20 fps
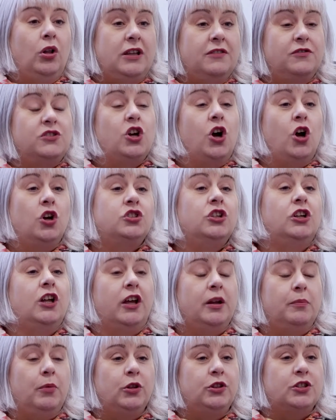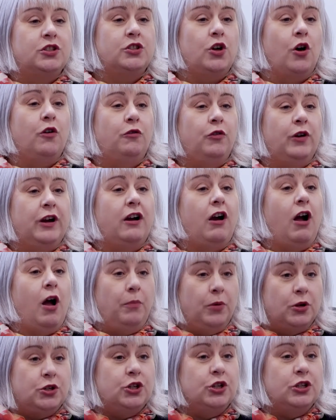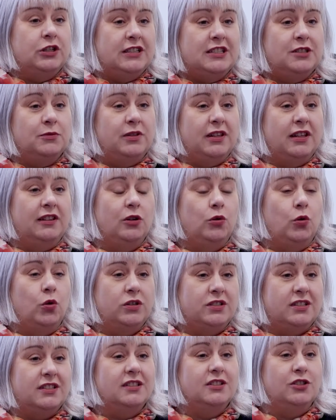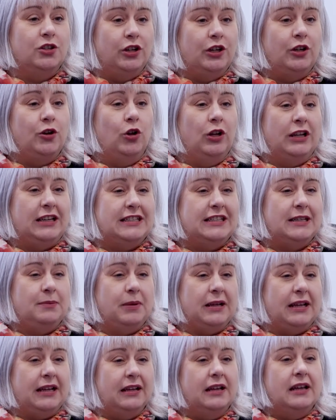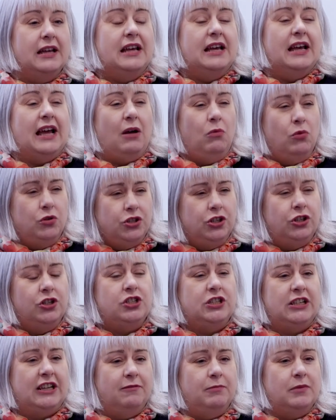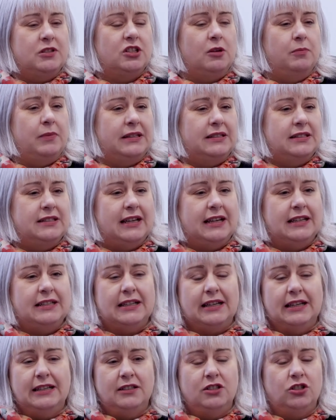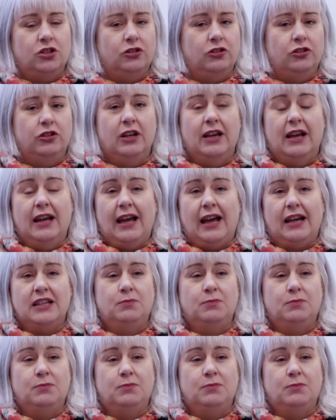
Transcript: you've talked a lot about the software opportunities within the courses in Donegal ETB. I wonder, could you give me some insight into, I